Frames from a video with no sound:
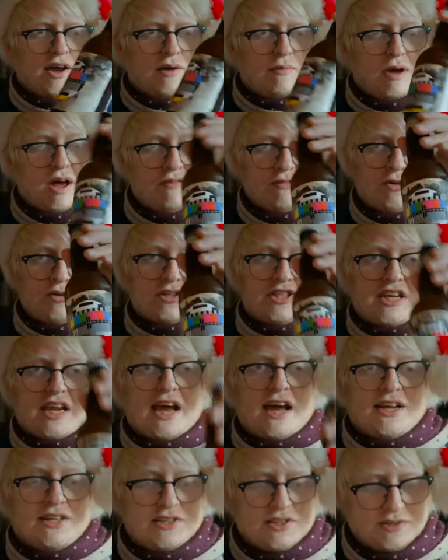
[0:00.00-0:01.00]
I've already
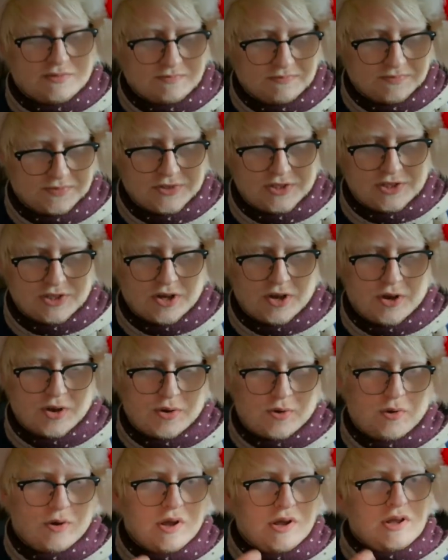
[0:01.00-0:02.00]
had,
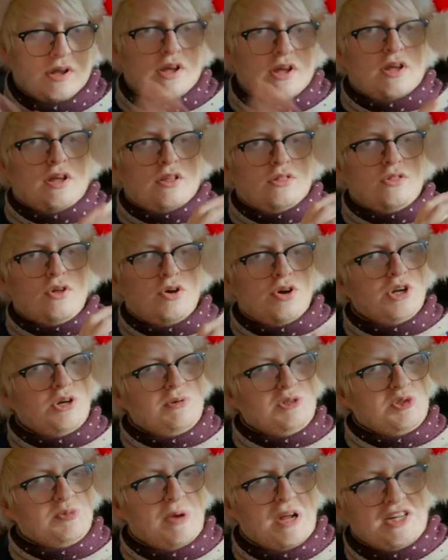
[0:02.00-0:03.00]
so not going to be
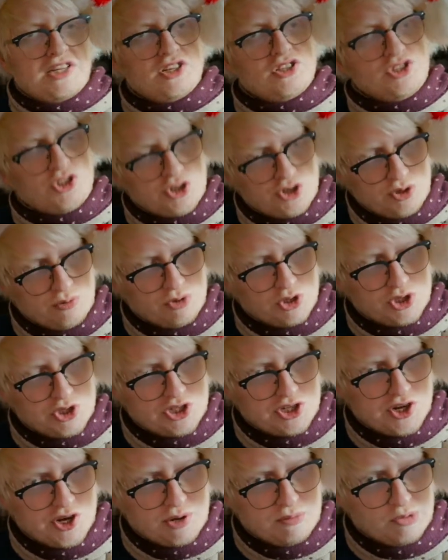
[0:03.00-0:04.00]
spending too much
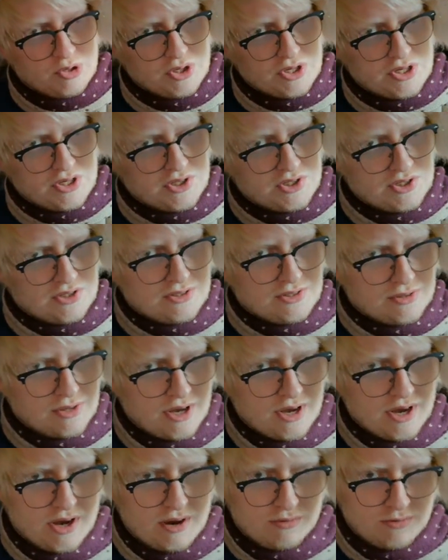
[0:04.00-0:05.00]
time on this
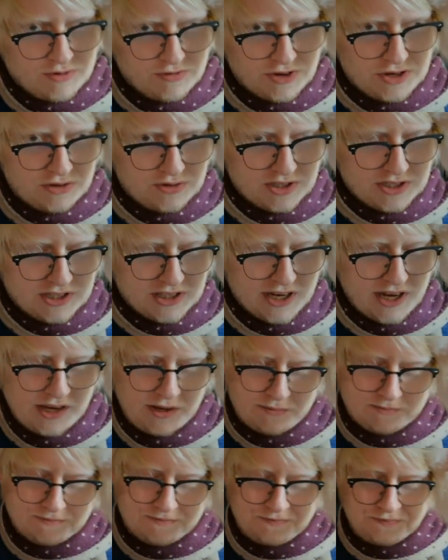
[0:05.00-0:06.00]
review today.
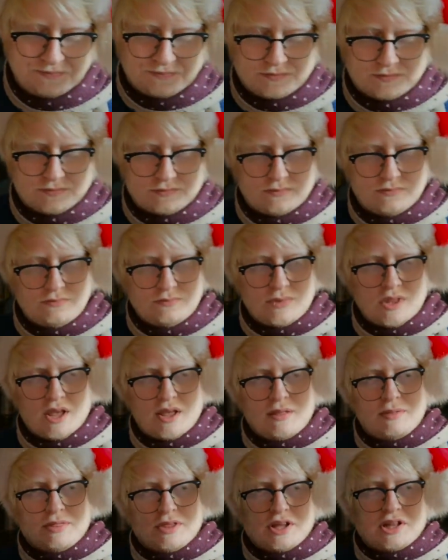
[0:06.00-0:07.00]

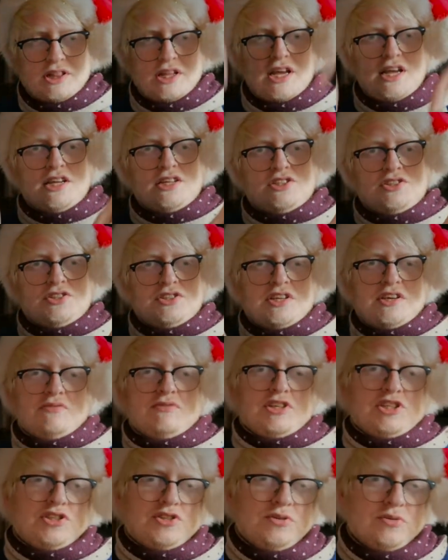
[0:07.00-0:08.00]
The link to the
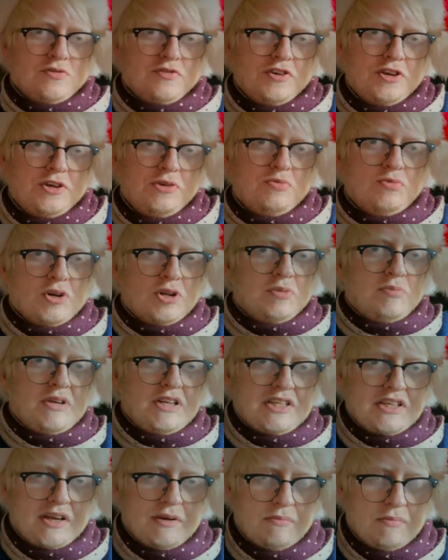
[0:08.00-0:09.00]
original review will be
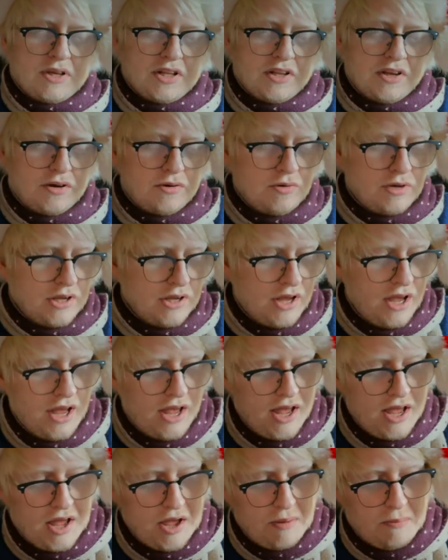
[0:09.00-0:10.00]
down below.
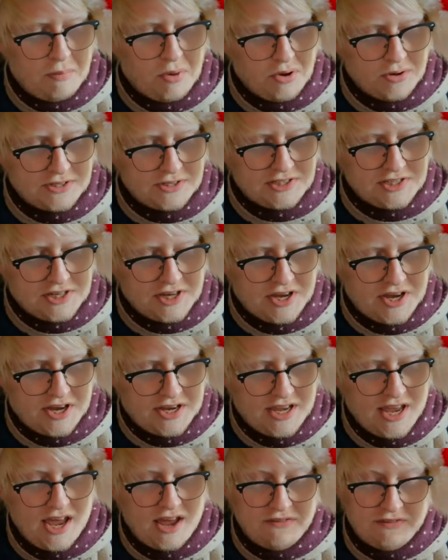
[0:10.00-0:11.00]
But
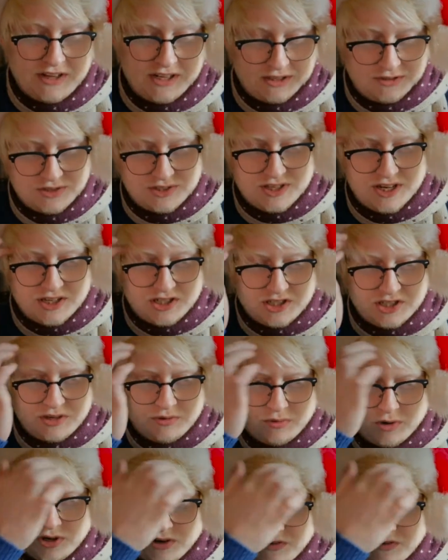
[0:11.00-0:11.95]
yeah, I think this is actually one